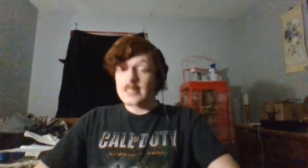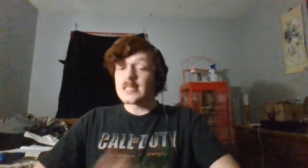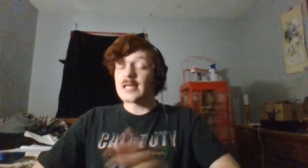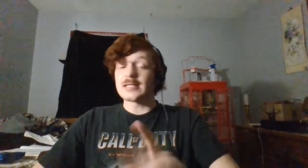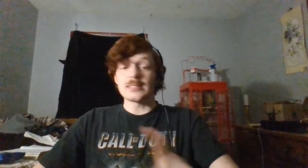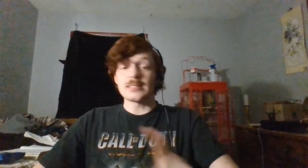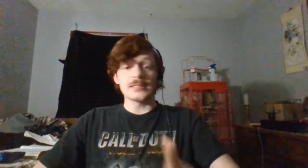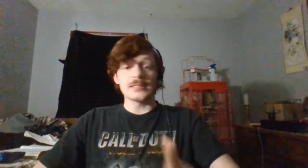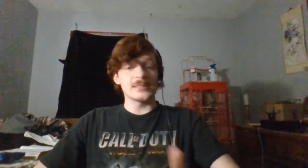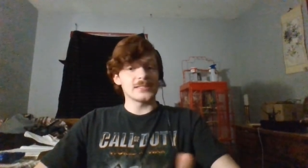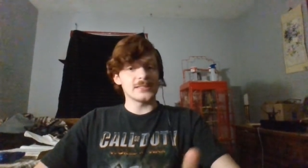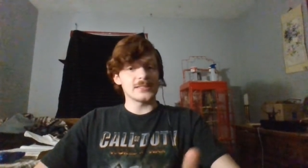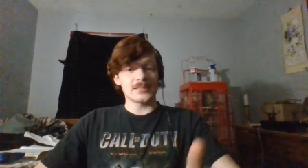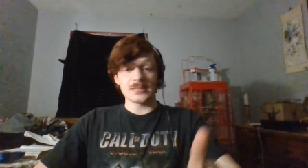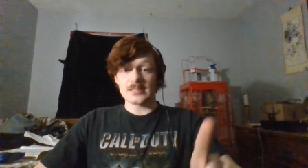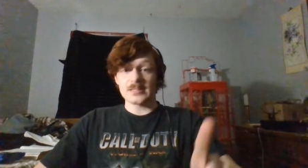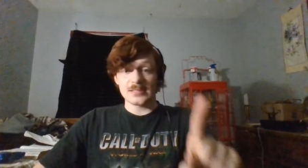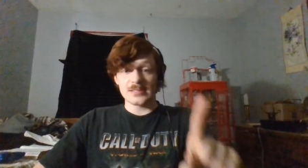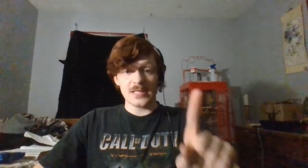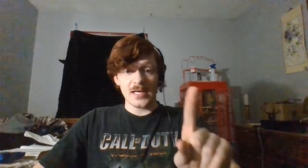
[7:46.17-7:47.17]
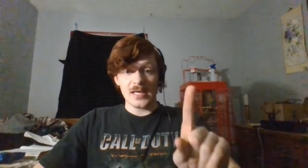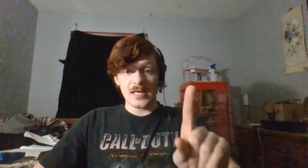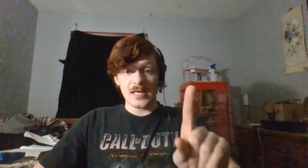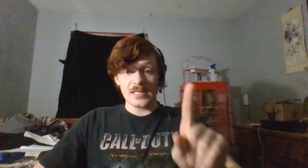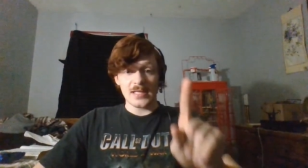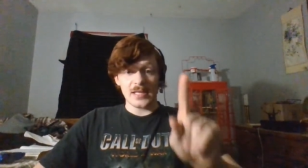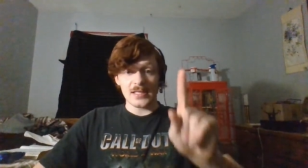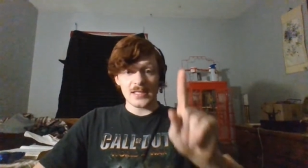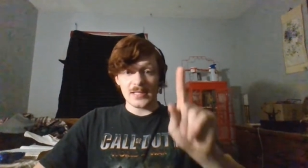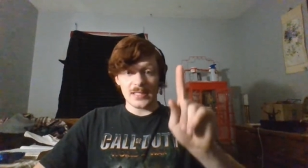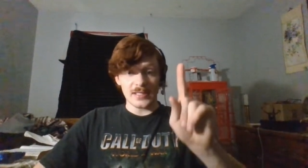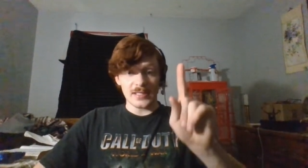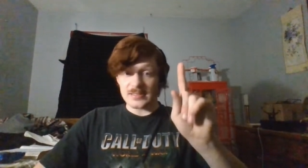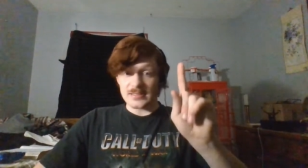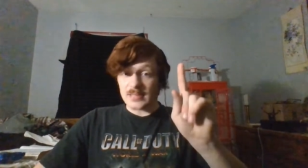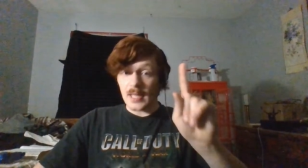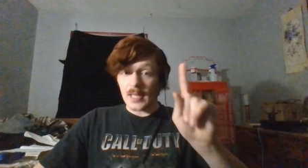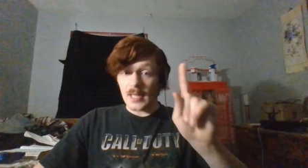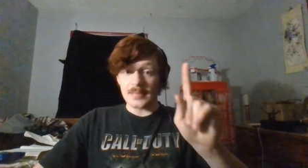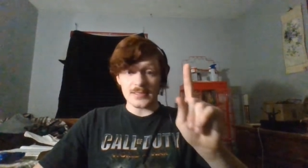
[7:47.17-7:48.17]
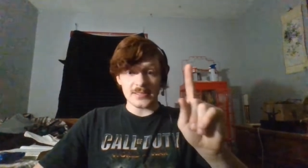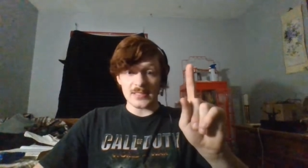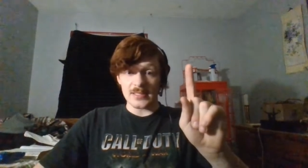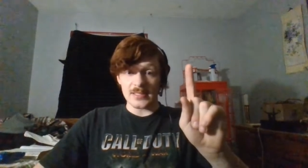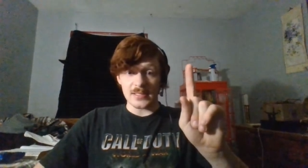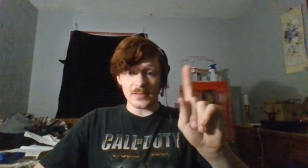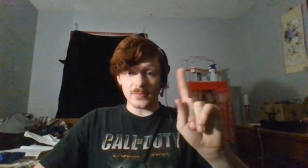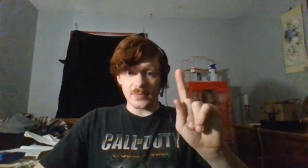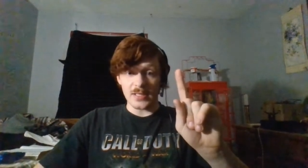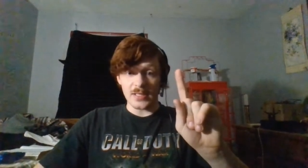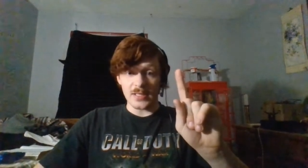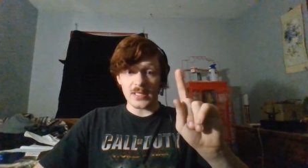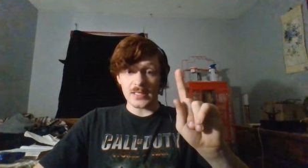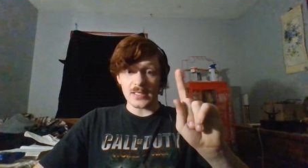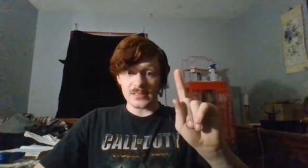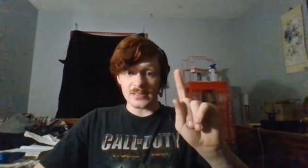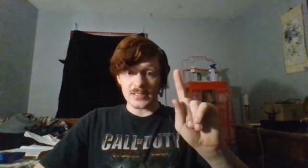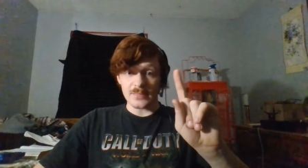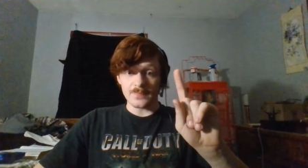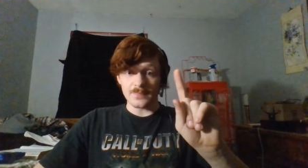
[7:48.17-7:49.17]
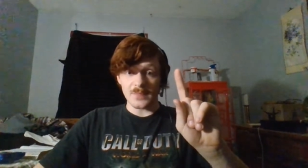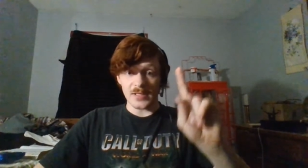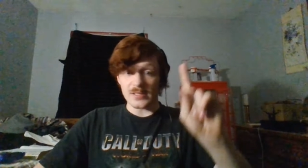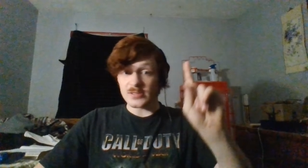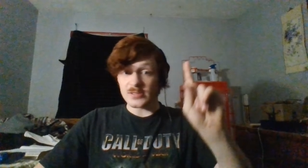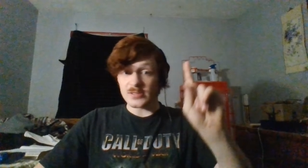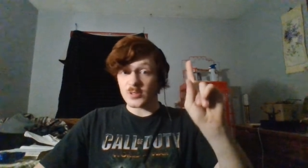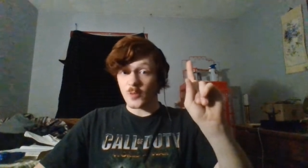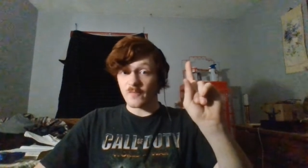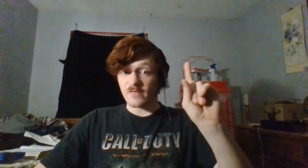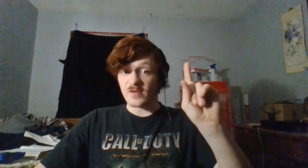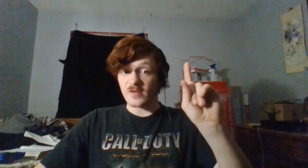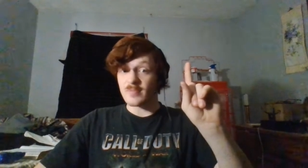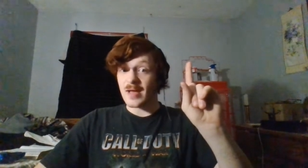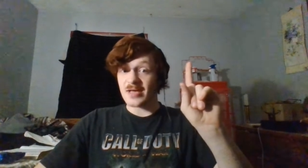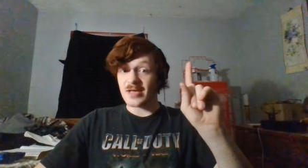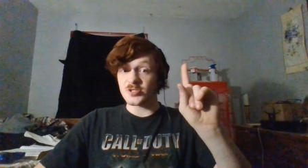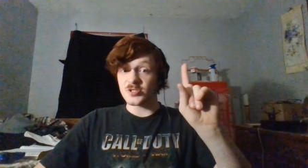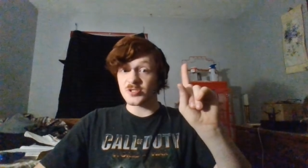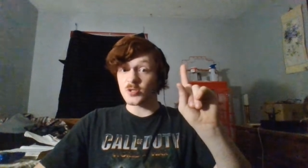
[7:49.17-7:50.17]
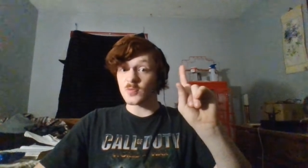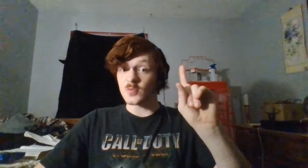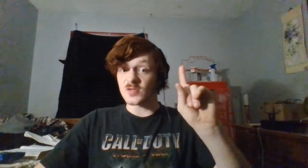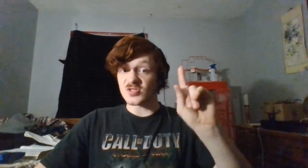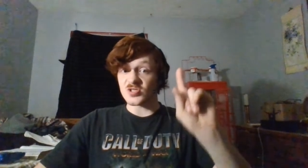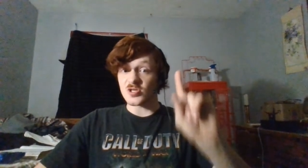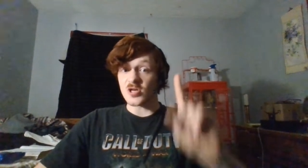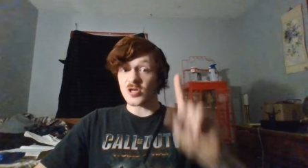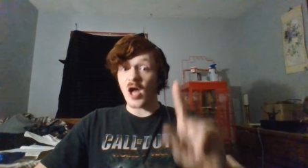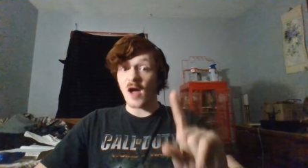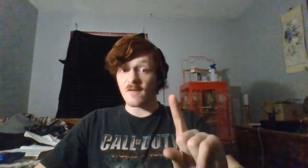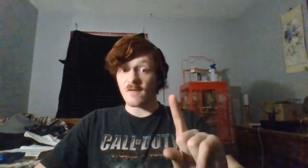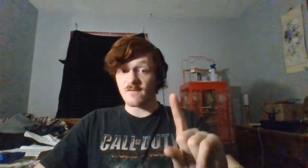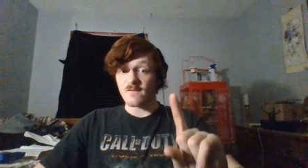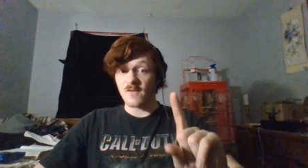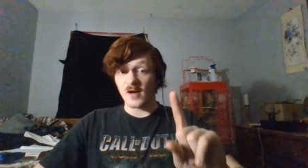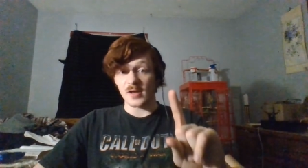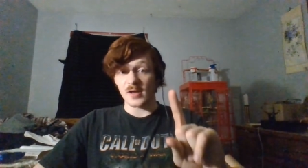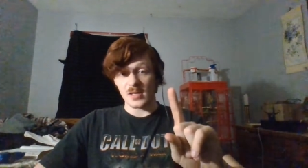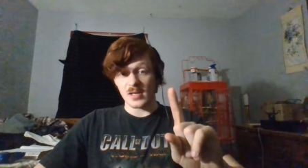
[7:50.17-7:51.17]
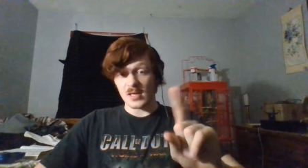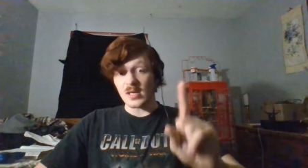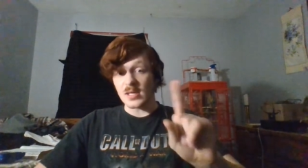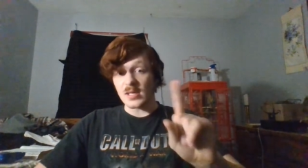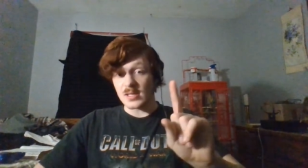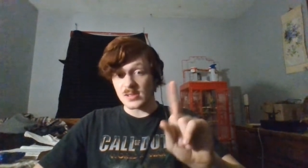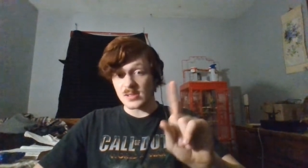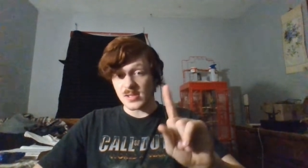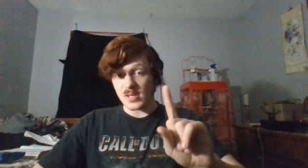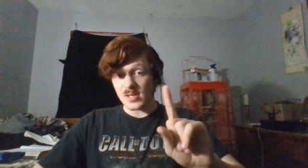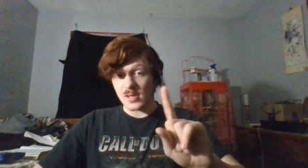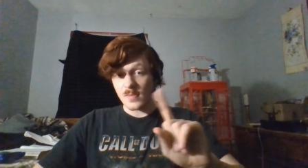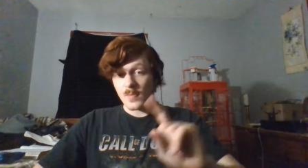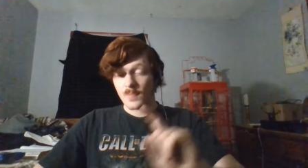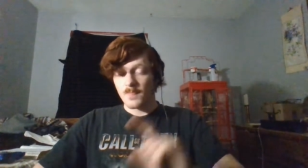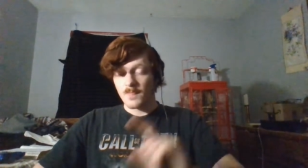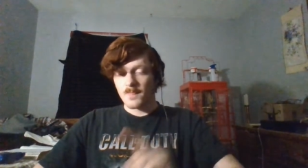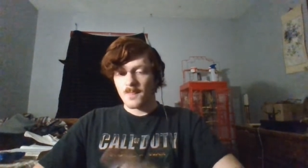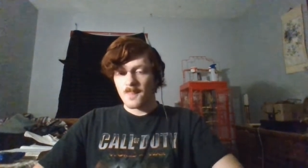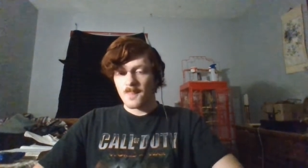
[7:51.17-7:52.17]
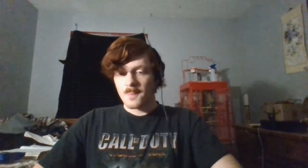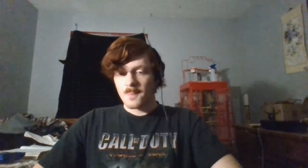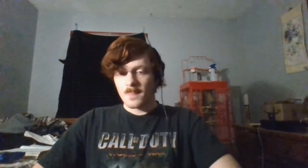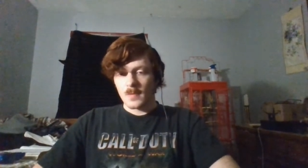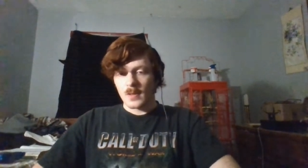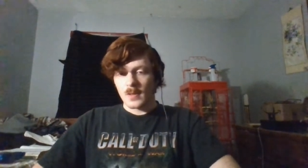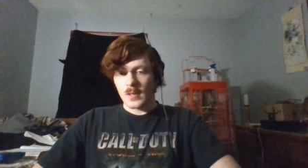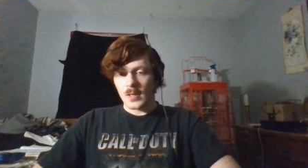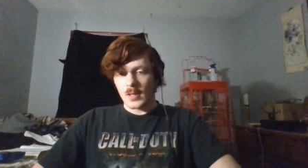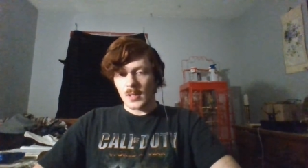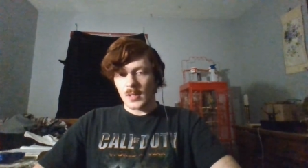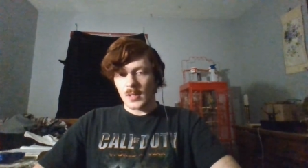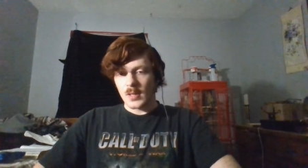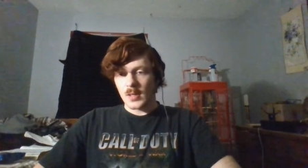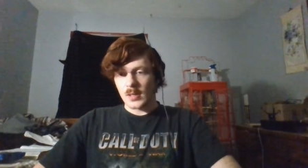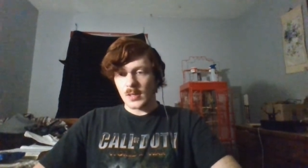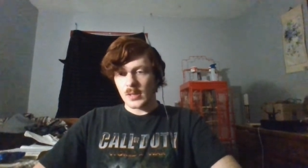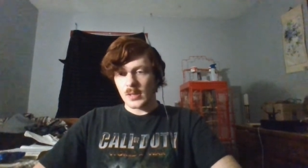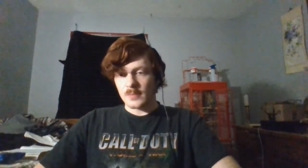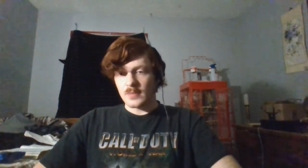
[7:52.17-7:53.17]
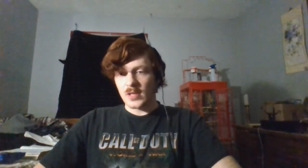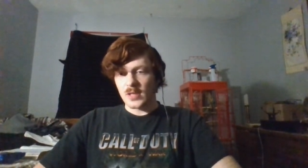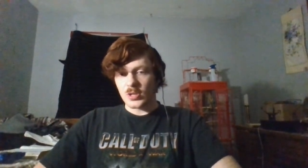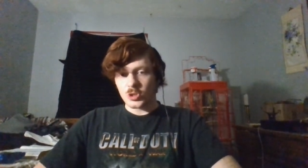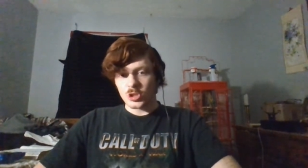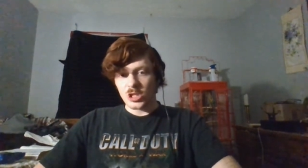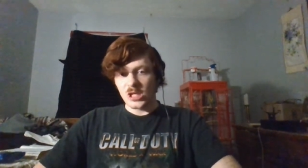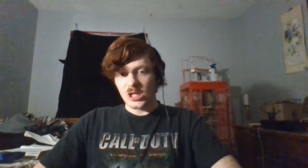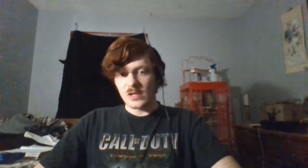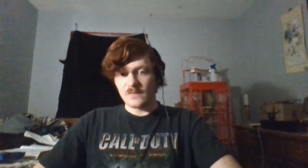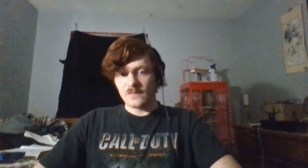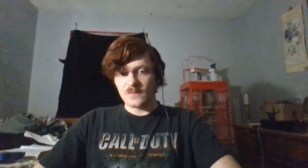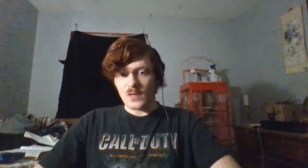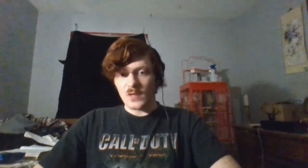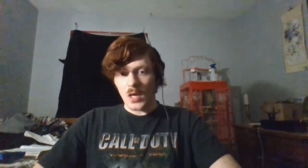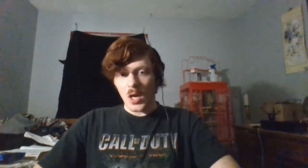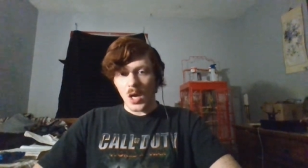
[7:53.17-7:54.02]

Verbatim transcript: That isn't to say that it is not to say that it'd be easy because VidMaster was not fucking easy. Uh, it can be achieved